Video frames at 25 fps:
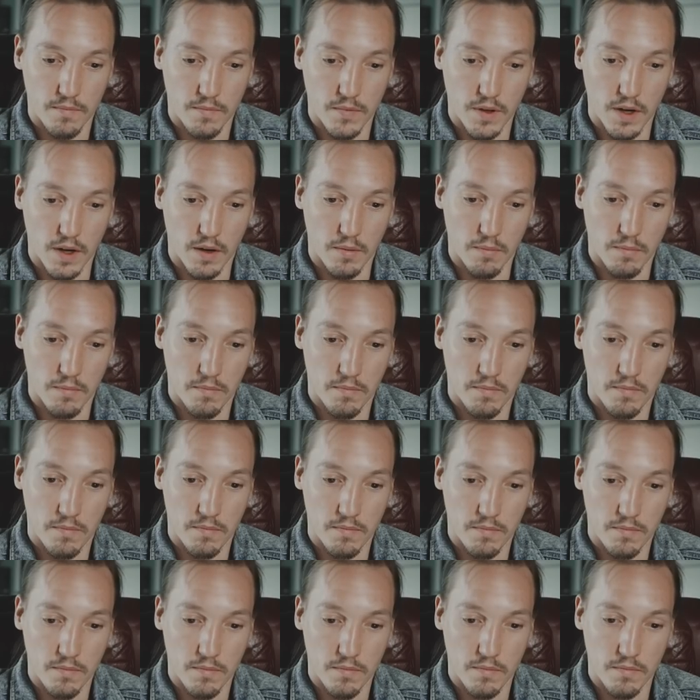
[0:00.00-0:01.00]
Yeah.
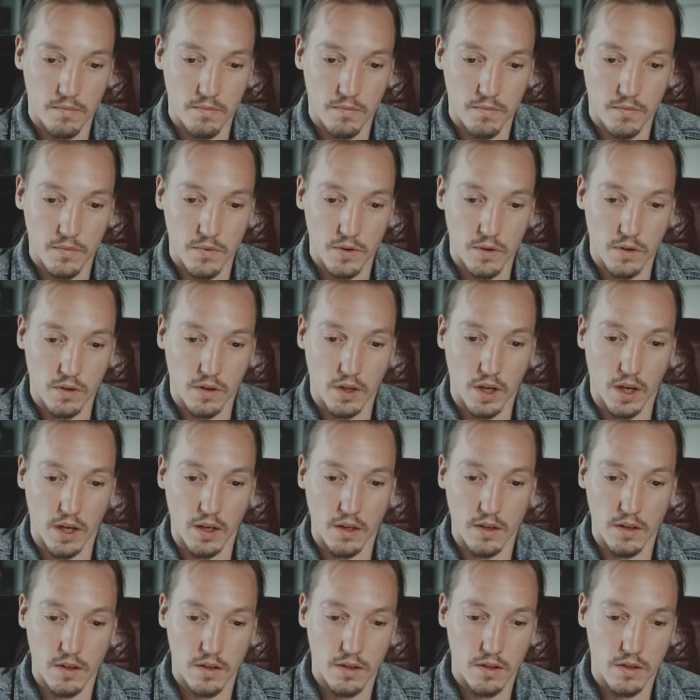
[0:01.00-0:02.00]

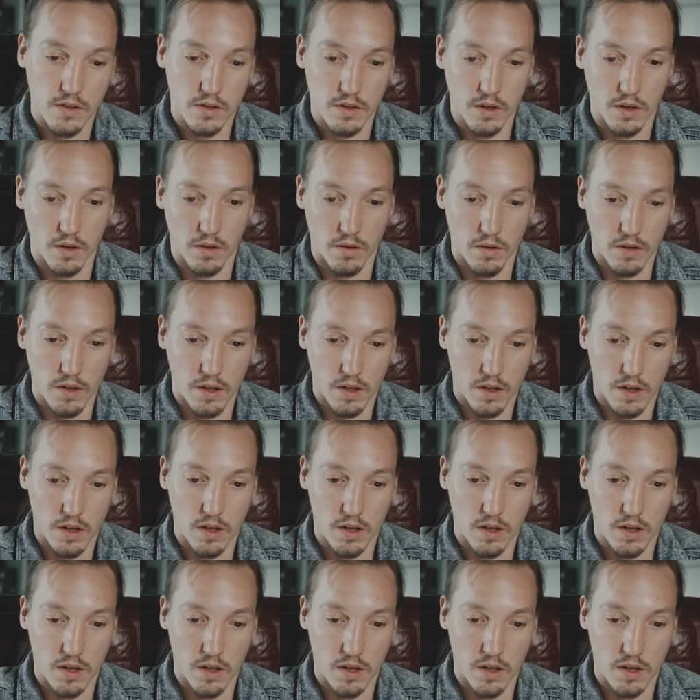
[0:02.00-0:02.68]
Okay, so